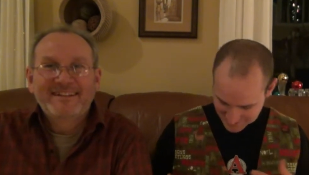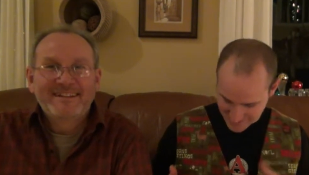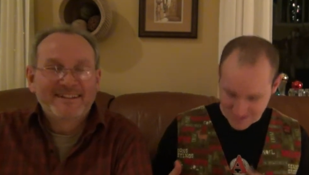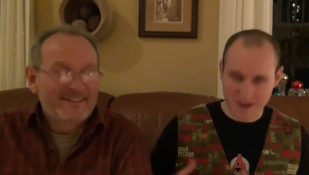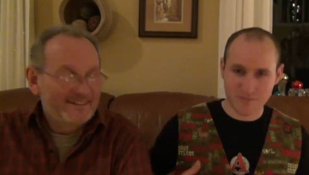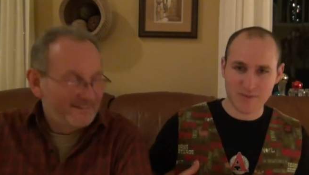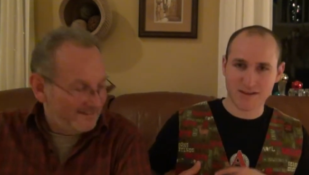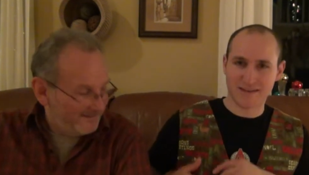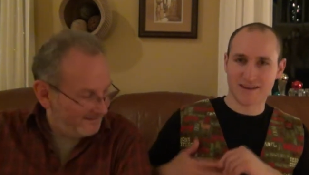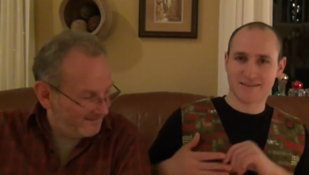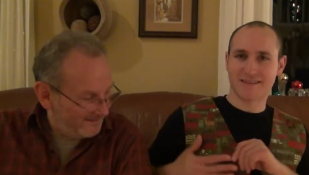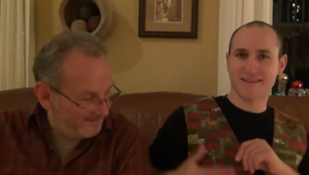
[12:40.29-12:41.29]
Speaker 1: And I picked
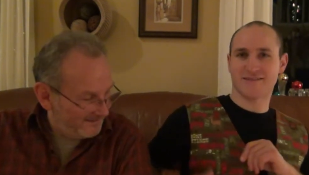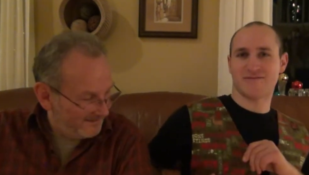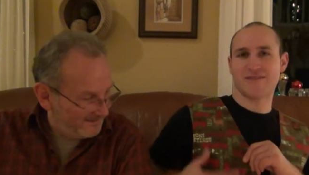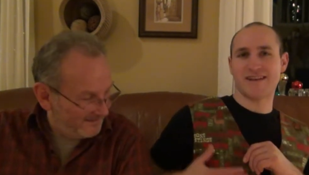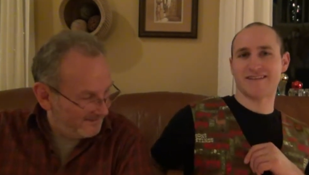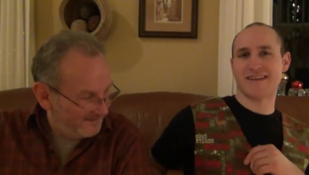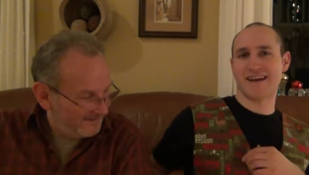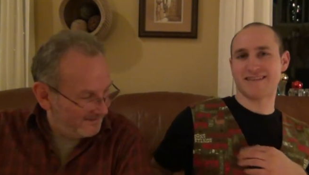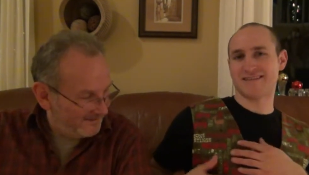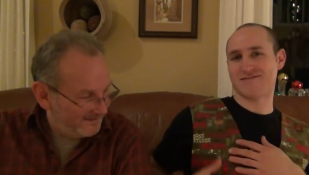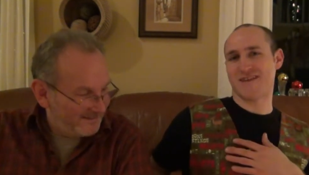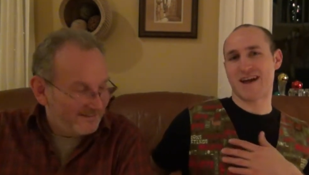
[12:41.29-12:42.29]
out this
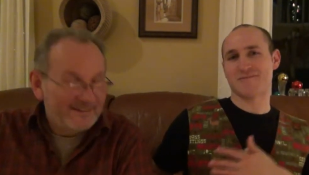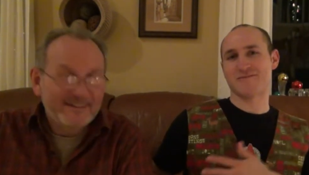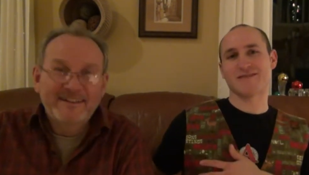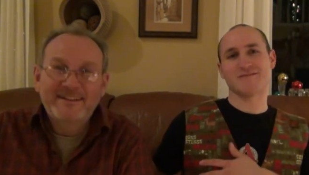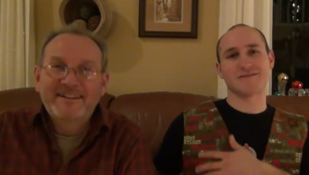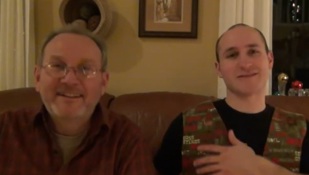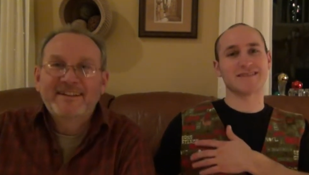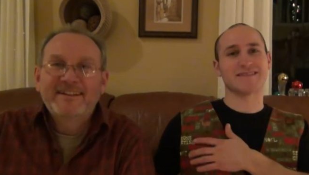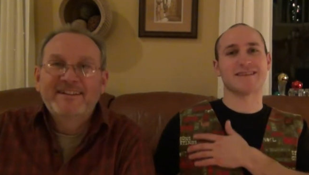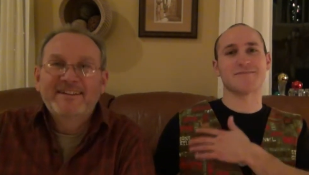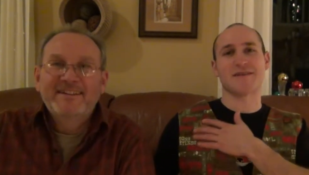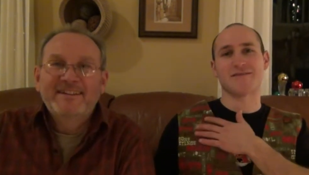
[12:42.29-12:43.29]
fantastic fabric, which is
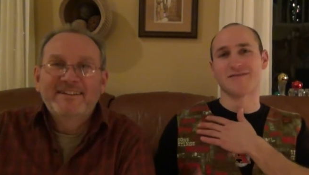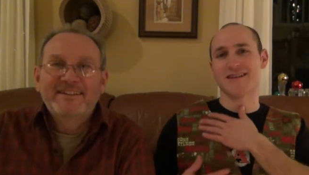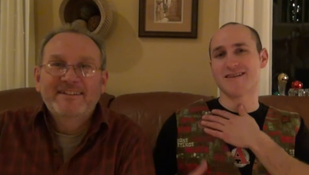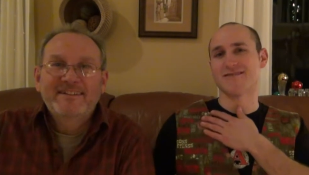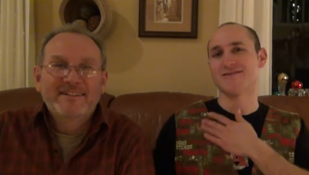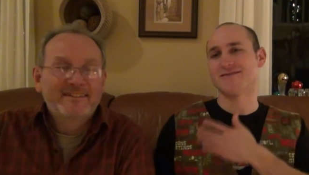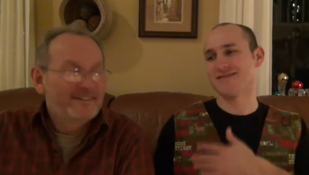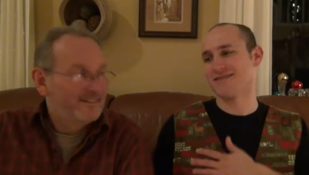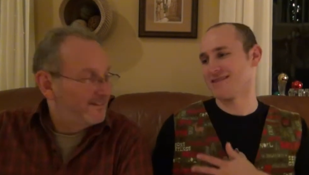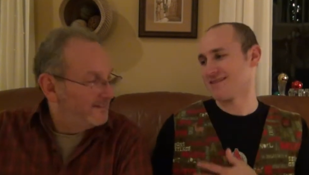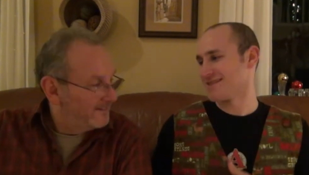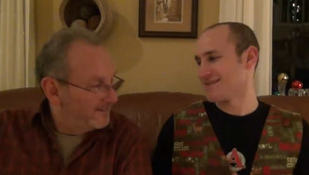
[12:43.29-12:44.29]
semi-flannel,
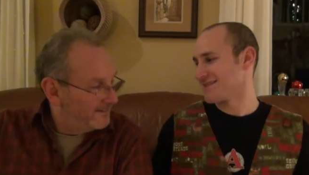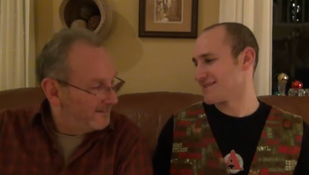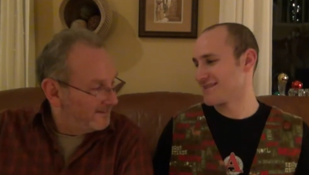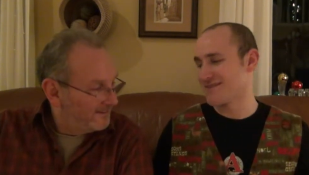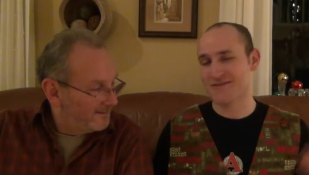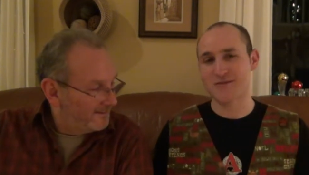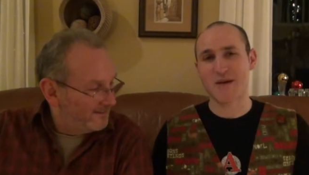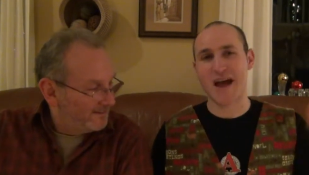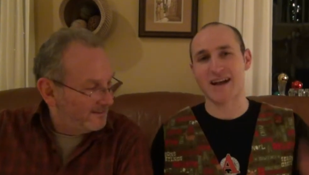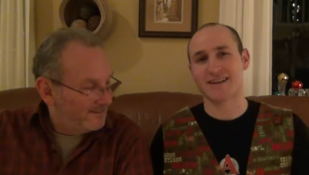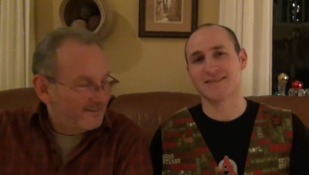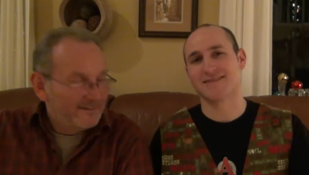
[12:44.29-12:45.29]
to go on the
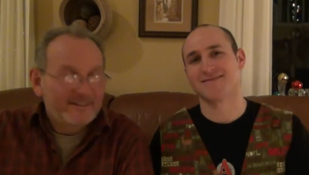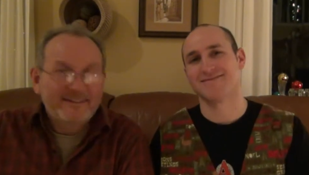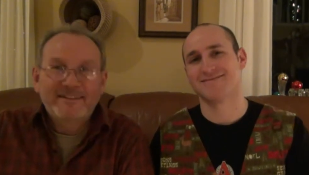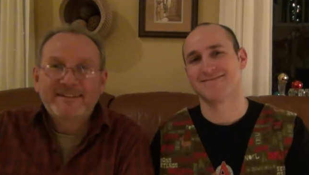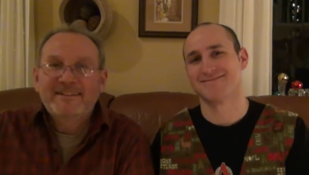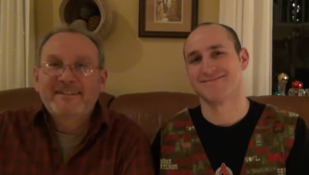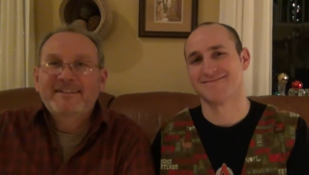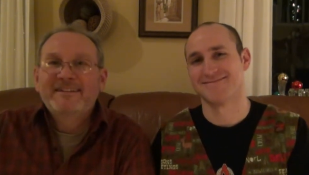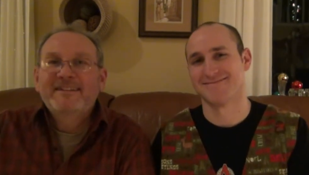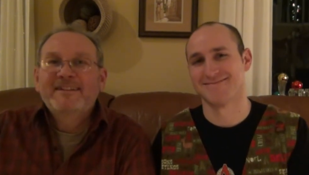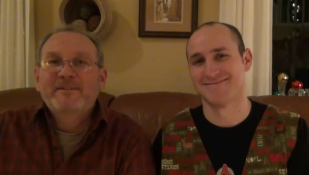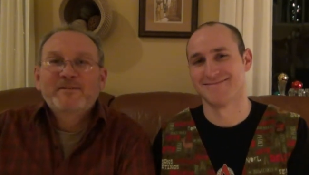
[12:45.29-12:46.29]
back.
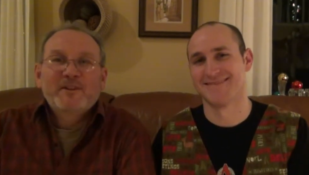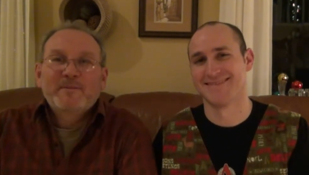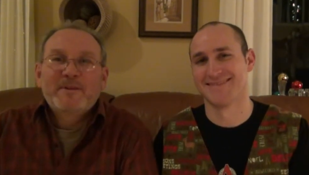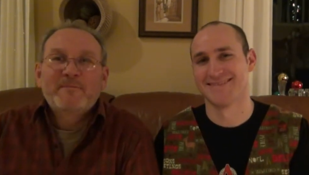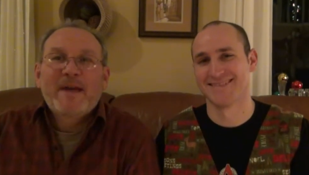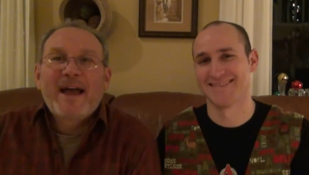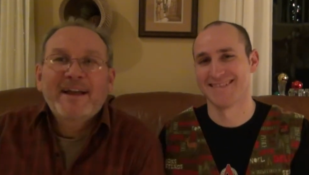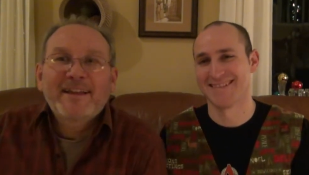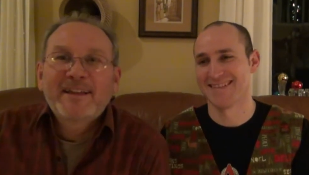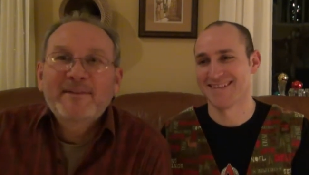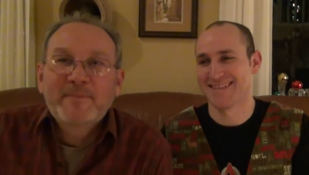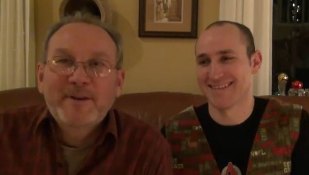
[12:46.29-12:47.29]
Speaker 2: There's gonna be a
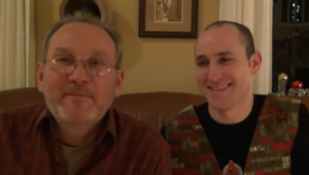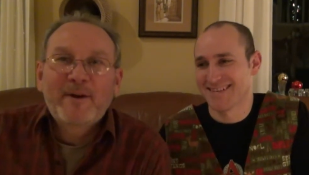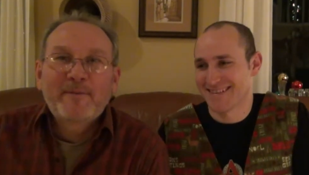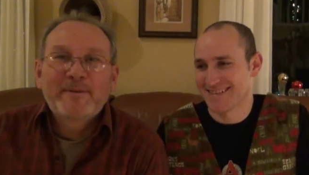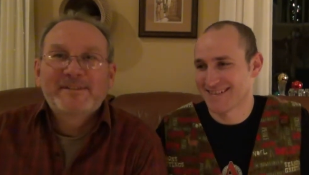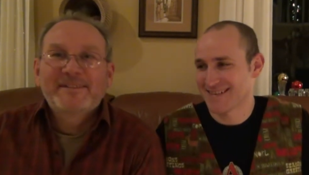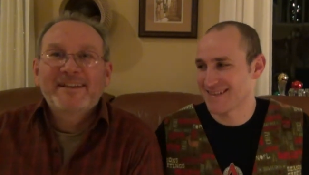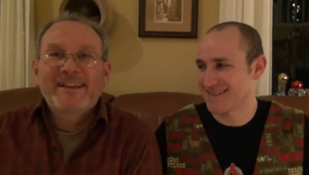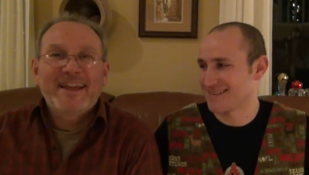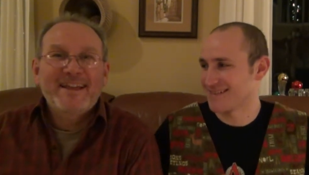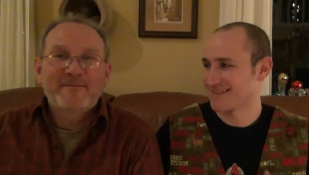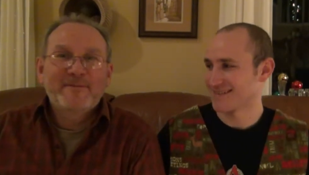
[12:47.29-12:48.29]
backing, but Barbara said,
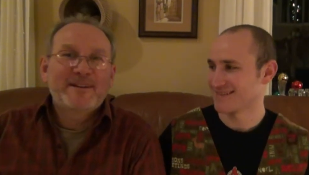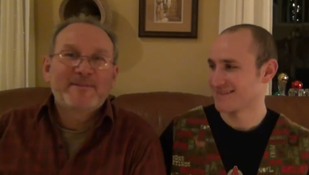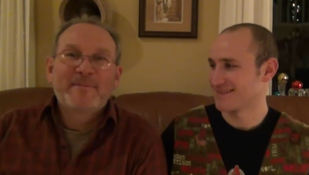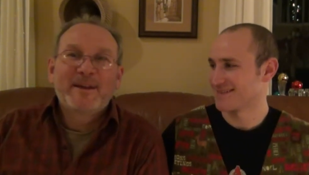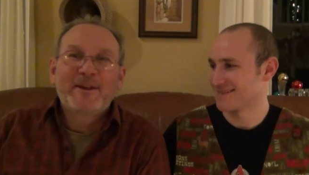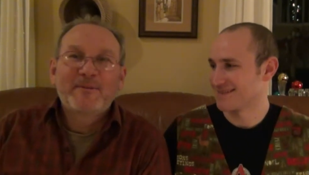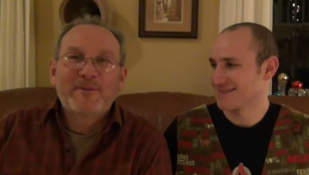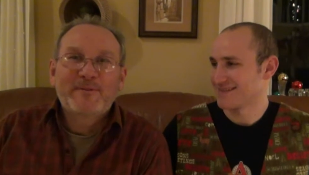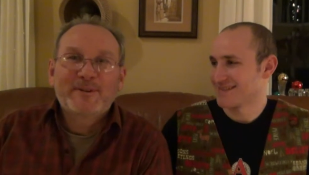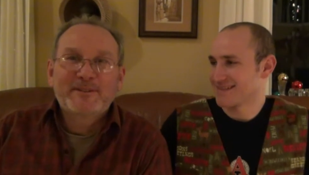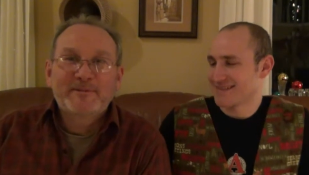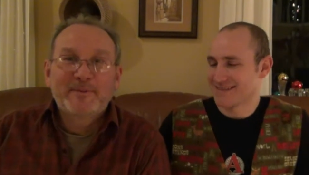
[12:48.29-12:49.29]
hey, we can make it
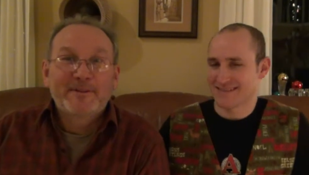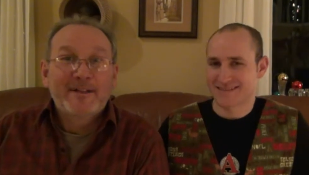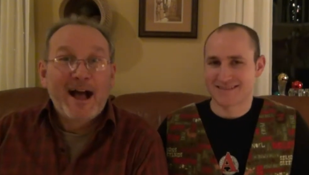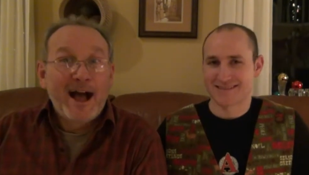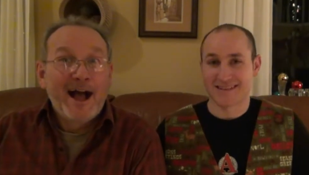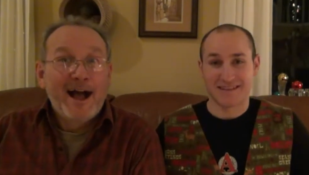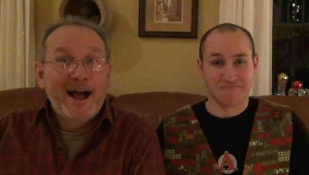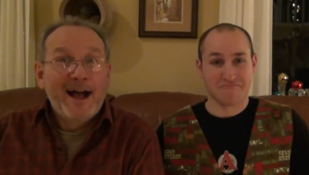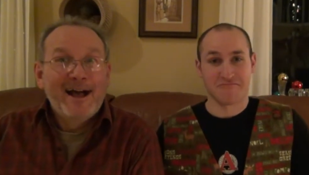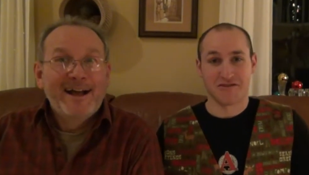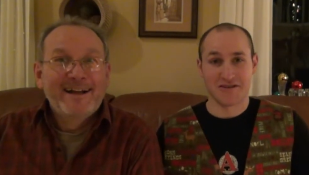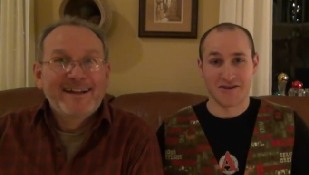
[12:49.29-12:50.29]
reversible.
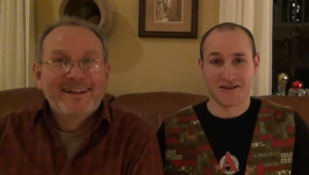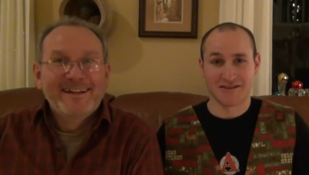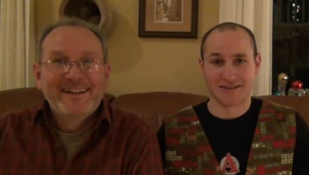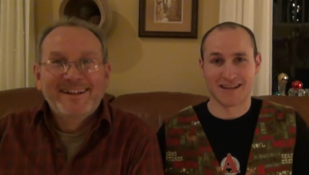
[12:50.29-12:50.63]
Why not?